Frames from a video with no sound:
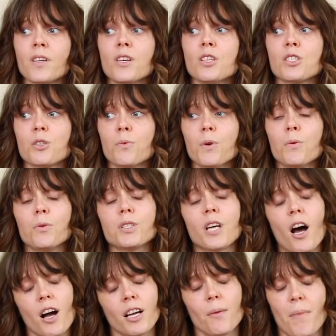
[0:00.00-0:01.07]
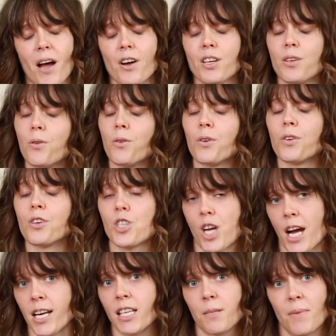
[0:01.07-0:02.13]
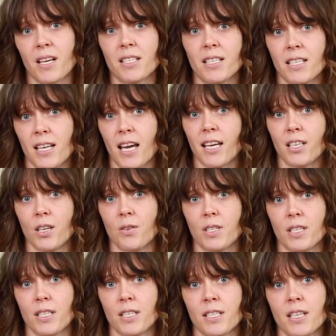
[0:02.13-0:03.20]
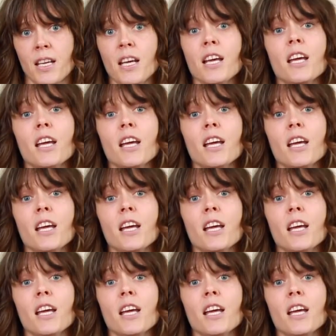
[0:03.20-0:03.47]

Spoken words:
So we will talk about your Chinese medicine diagnosis